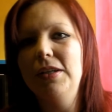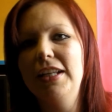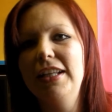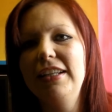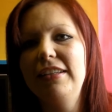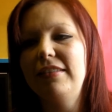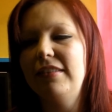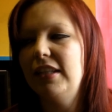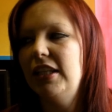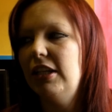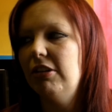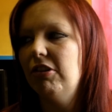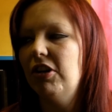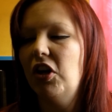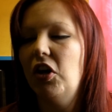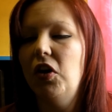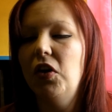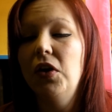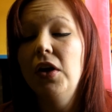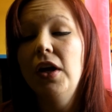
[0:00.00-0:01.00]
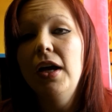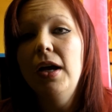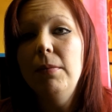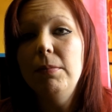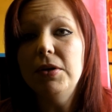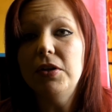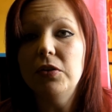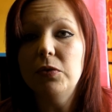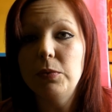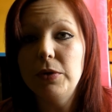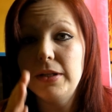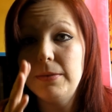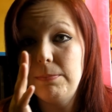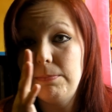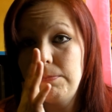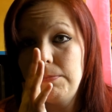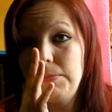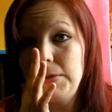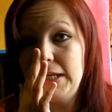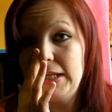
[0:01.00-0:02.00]
at least a year ago, because we'd
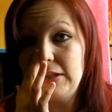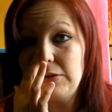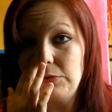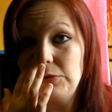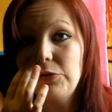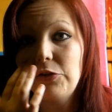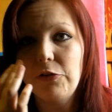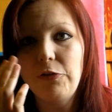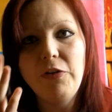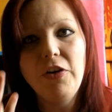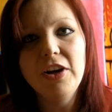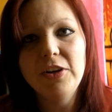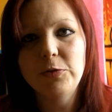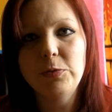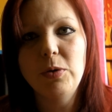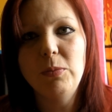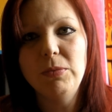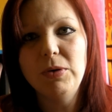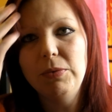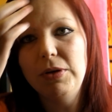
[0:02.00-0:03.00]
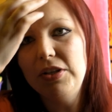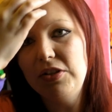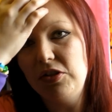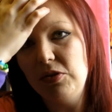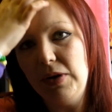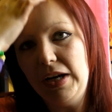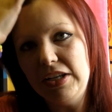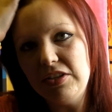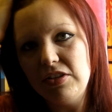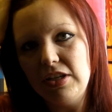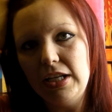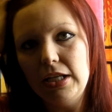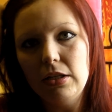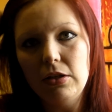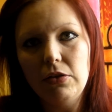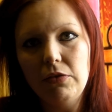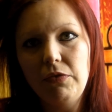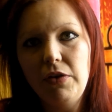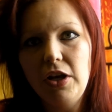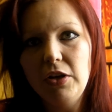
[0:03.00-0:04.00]
been, and it's the first one we went to actually, and at
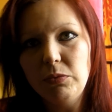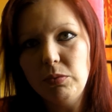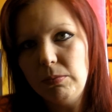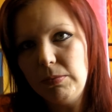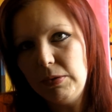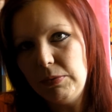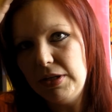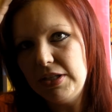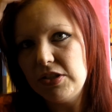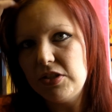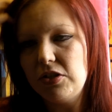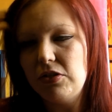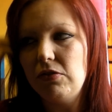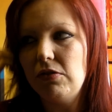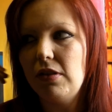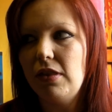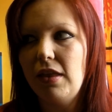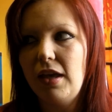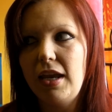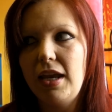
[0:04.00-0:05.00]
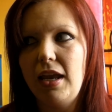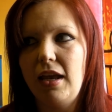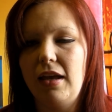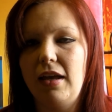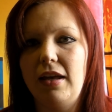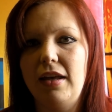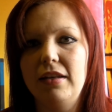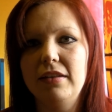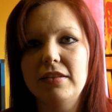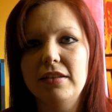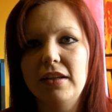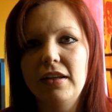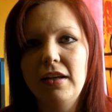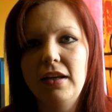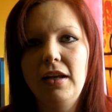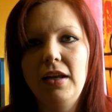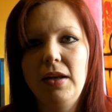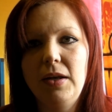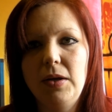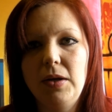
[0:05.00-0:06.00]
the first one we went to, they had
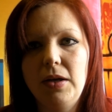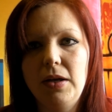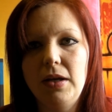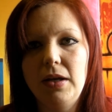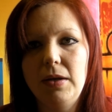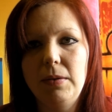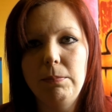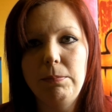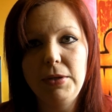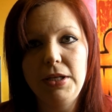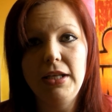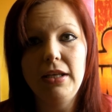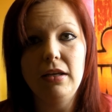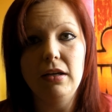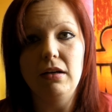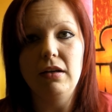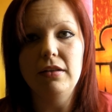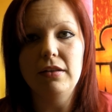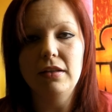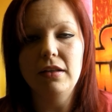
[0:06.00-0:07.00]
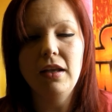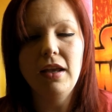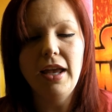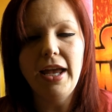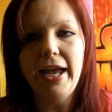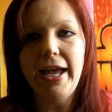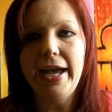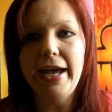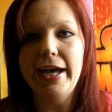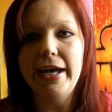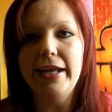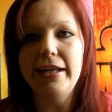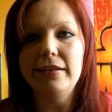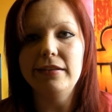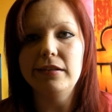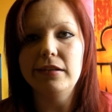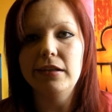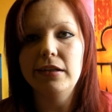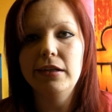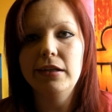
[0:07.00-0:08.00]
Billy Gunn
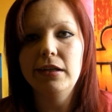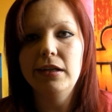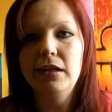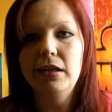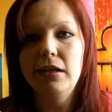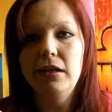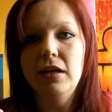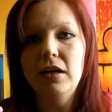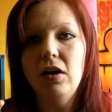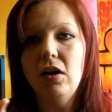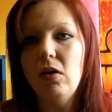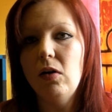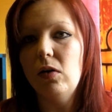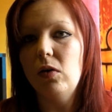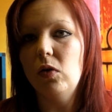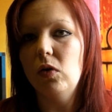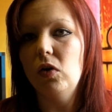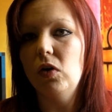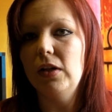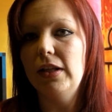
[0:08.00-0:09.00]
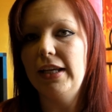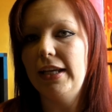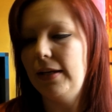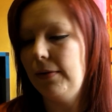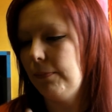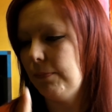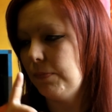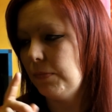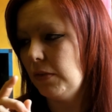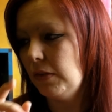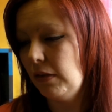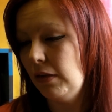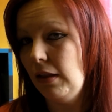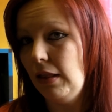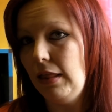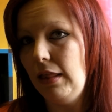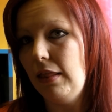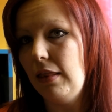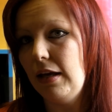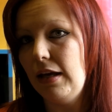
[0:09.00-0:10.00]
and hardcore Holly
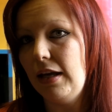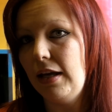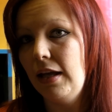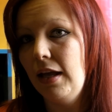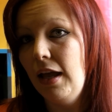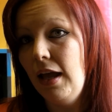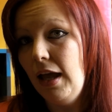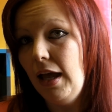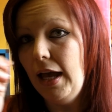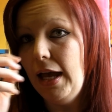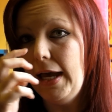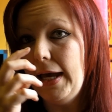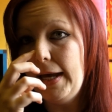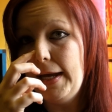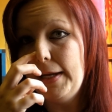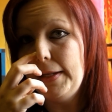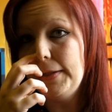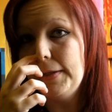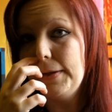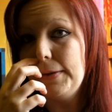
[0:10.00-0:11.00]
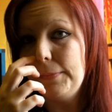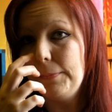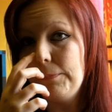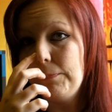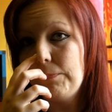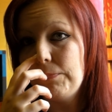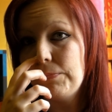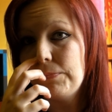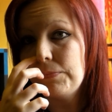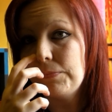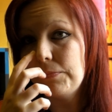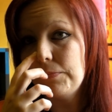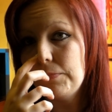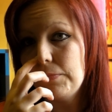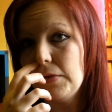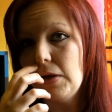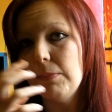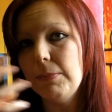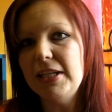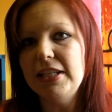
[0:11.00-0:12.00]
there. And um,
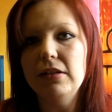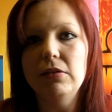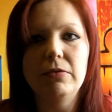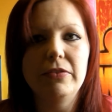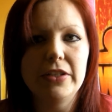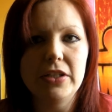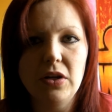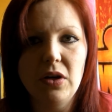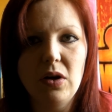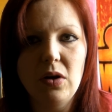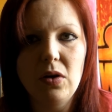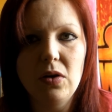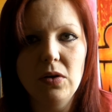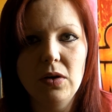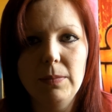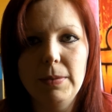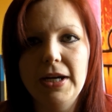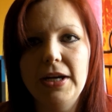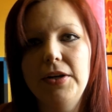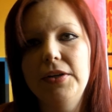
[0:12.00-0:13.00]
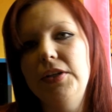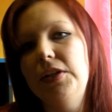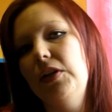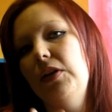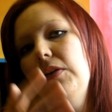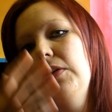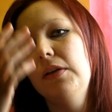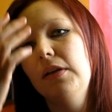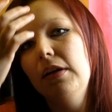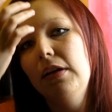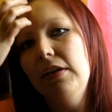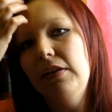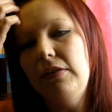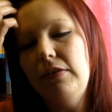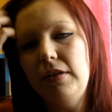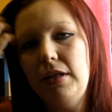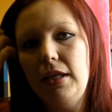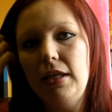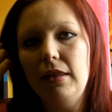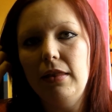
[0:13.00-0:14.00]
I made a little video about, you know,
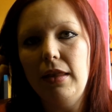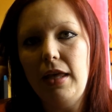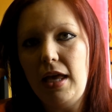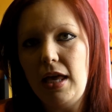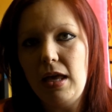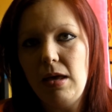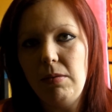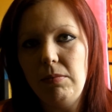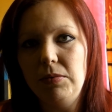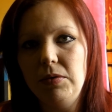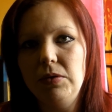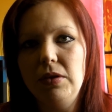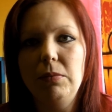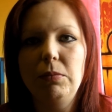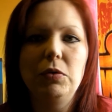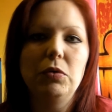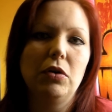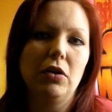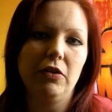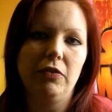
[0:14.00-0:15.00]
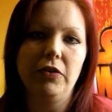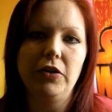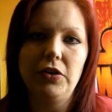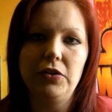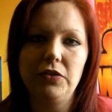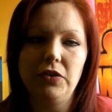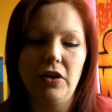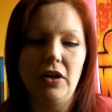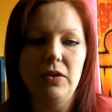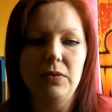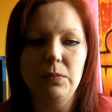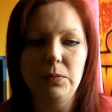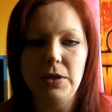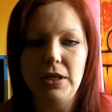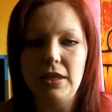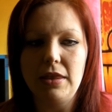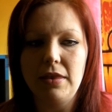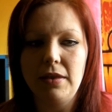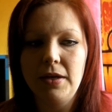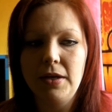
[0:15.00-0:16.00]
seeing them and then we all got photos done
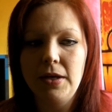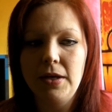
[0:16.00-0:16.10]
with